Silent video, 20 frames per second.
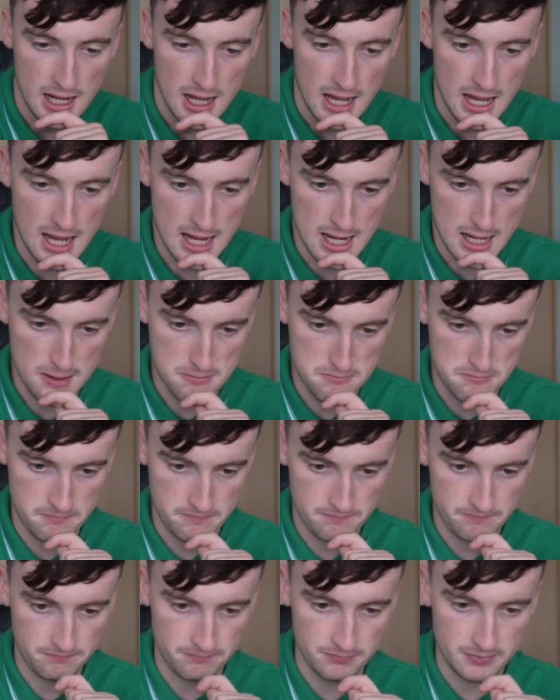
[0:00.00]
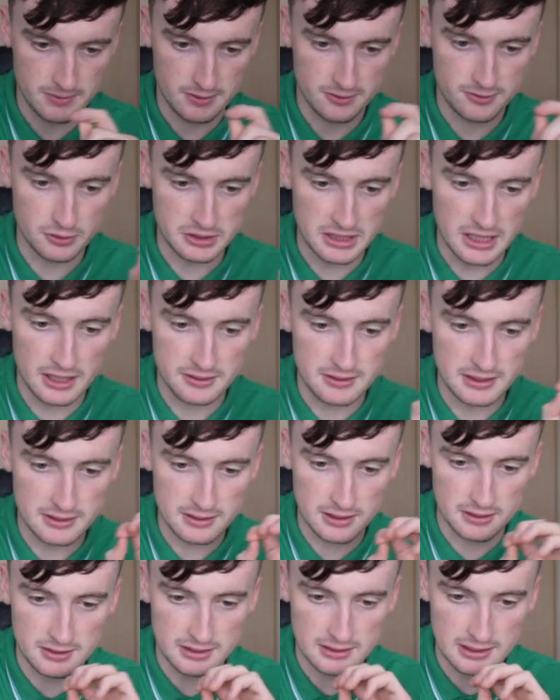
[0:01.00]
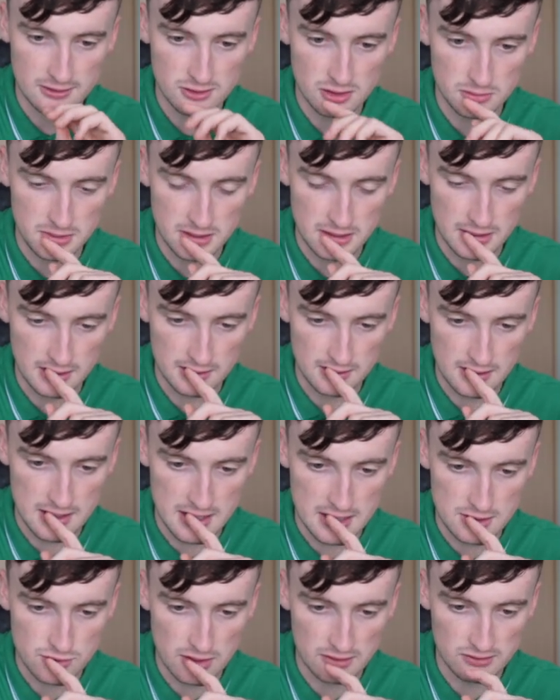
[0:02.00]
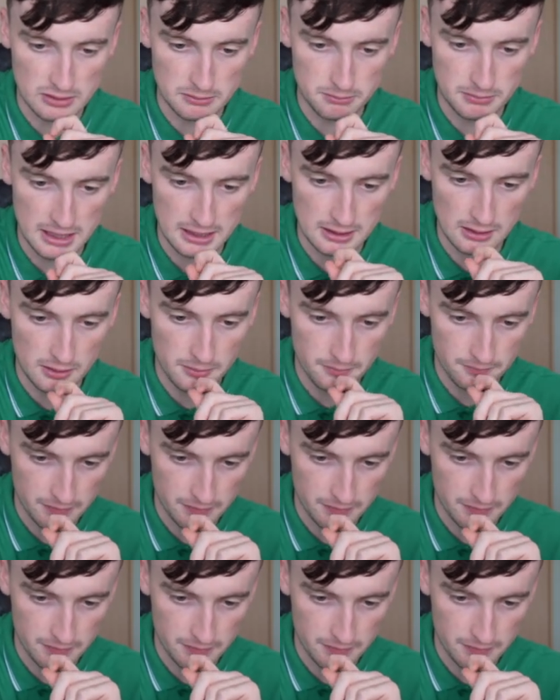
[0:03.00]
So yeah, I think that's going to be an interesting battle.